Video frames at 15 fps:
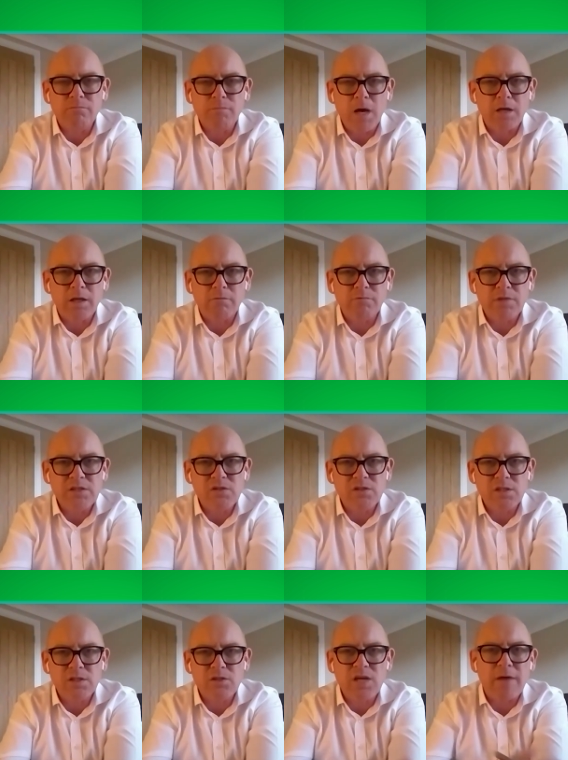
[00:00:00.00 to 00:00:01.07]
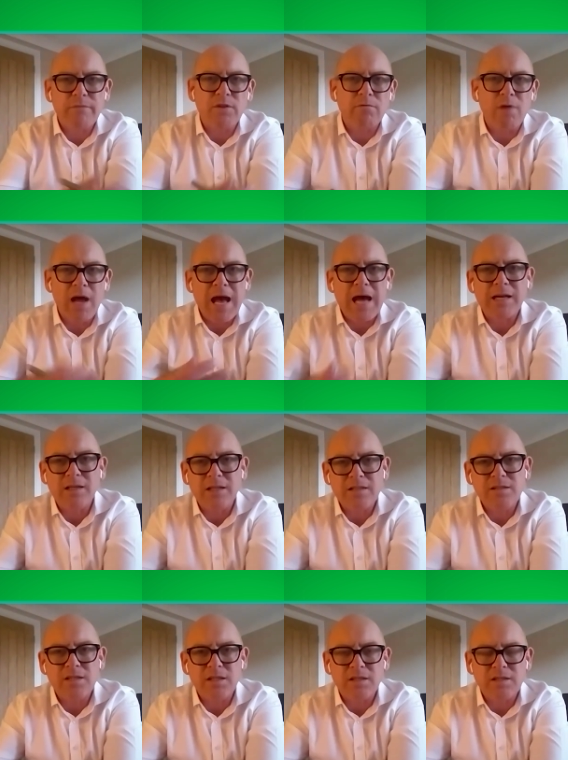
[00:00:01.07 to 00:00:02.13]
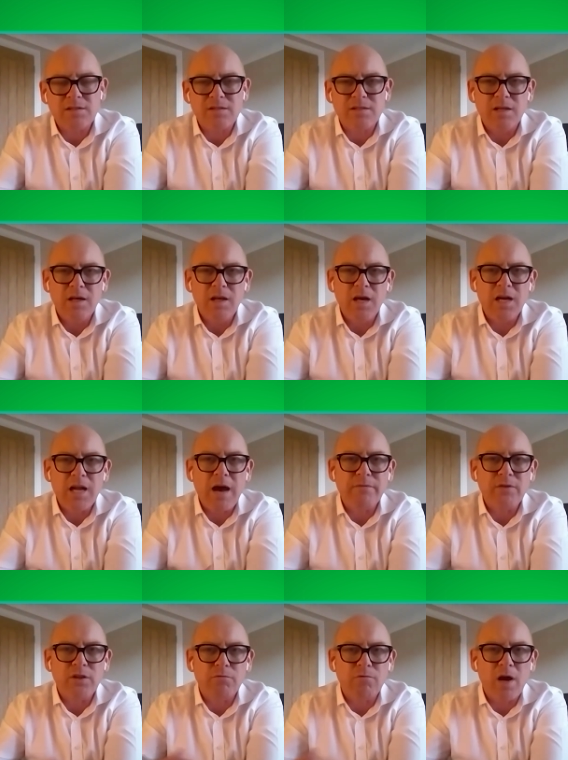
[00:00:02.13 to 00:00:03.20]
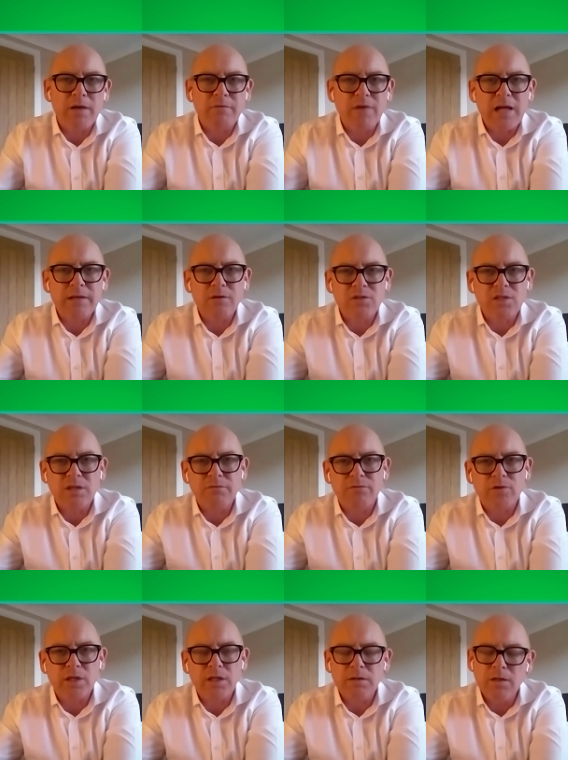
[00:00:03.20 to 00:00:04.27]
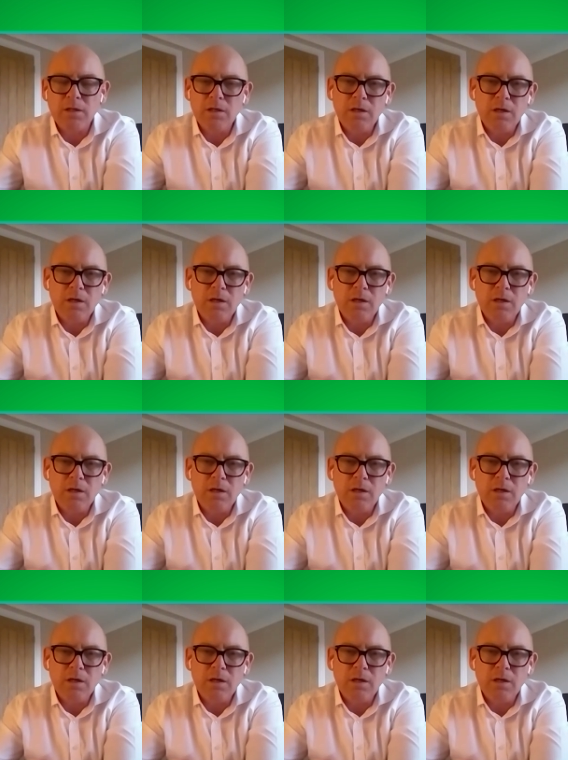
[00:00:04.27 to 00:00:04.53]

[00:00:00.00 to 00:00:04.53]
market research, having the right analytics, and having the right value delivery,